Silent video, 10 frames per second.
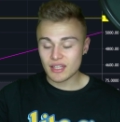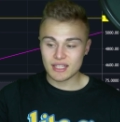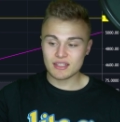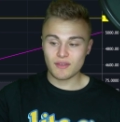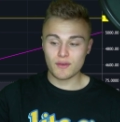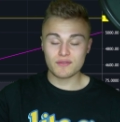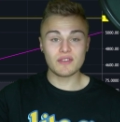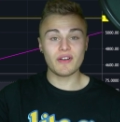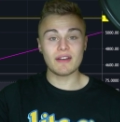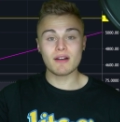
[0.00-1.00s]
setting it to
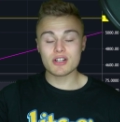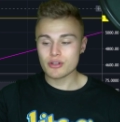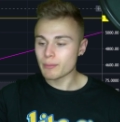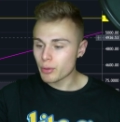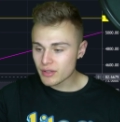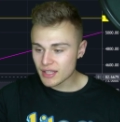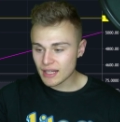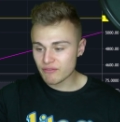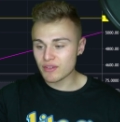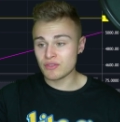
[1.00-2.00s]
5,500, putting
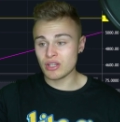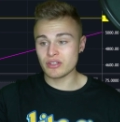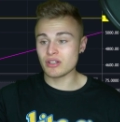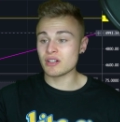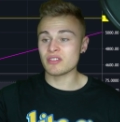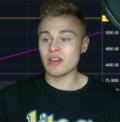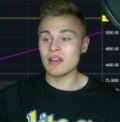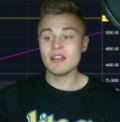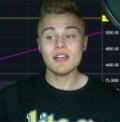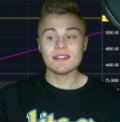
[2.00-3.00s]
it at 50 on the
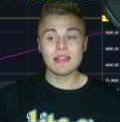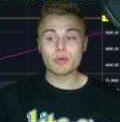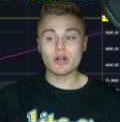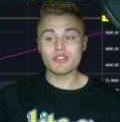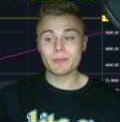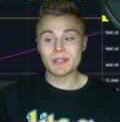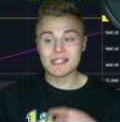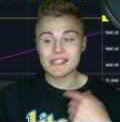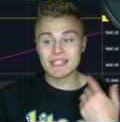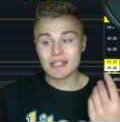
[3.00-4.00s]
RSI, that would
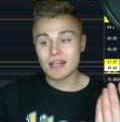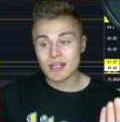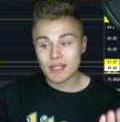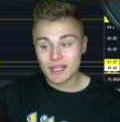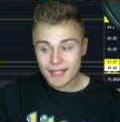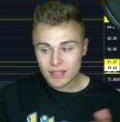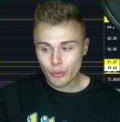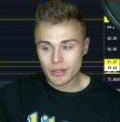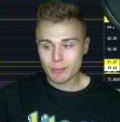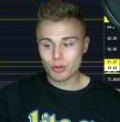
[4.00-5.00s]
ultimately lead
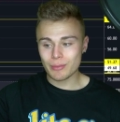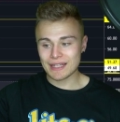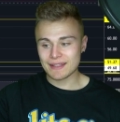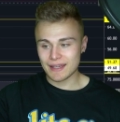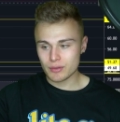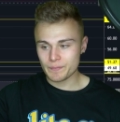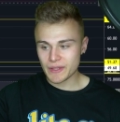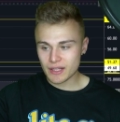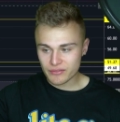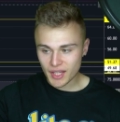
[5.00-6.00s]
Litecoin to pull back down.
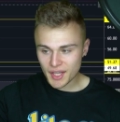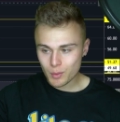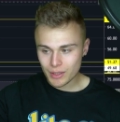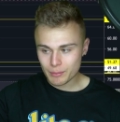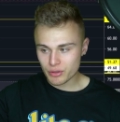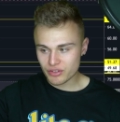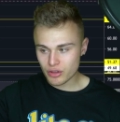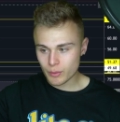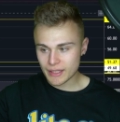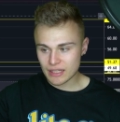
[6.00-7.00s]
And if Litecoin pulls
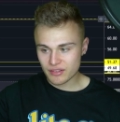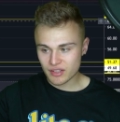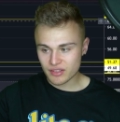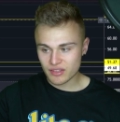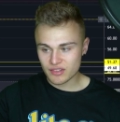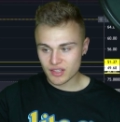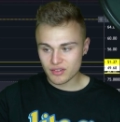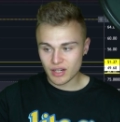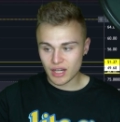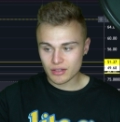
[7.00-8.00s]
all the way down to $66,
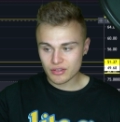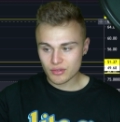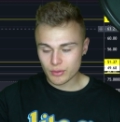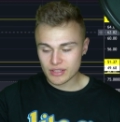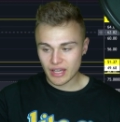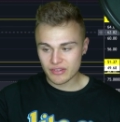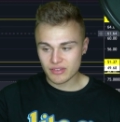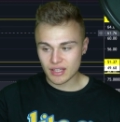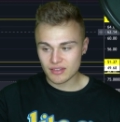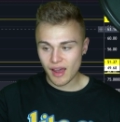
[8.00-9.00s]

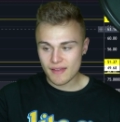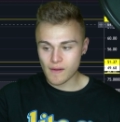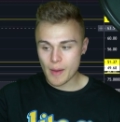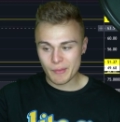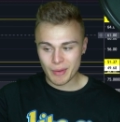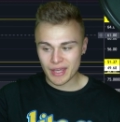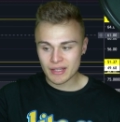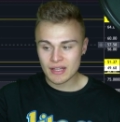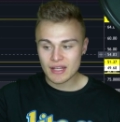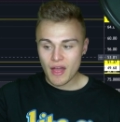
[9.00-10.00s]
retesting its high low
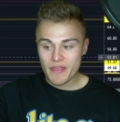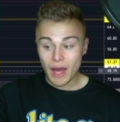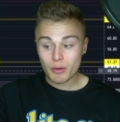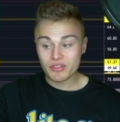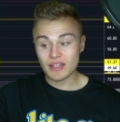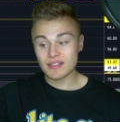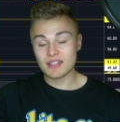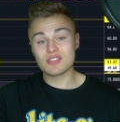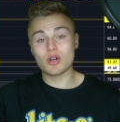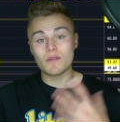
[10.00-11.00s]
MMA, that will send
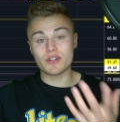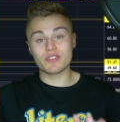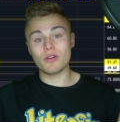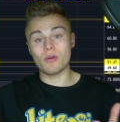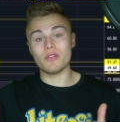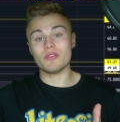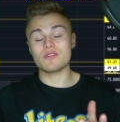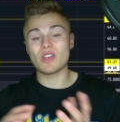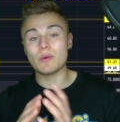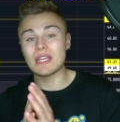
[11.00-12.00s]
it into oversold.
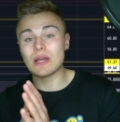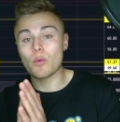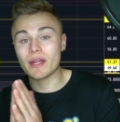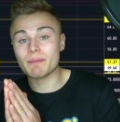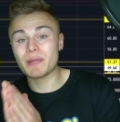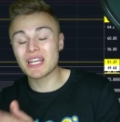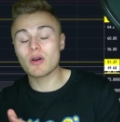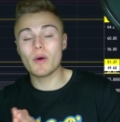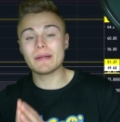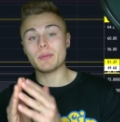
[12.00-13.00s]
So when
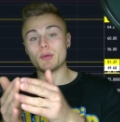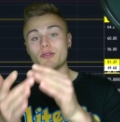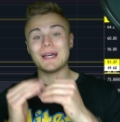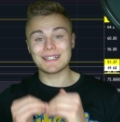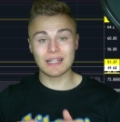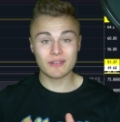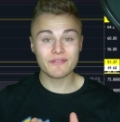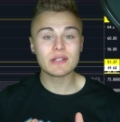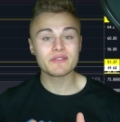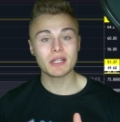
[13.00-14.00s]
Bitcoin pulls back down to
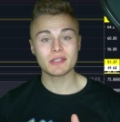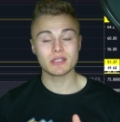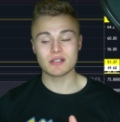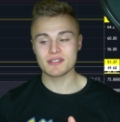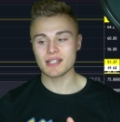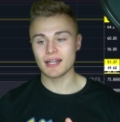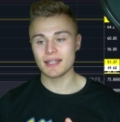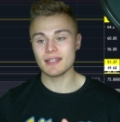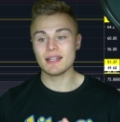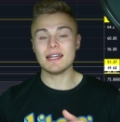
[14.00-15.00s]
50 on the RSI,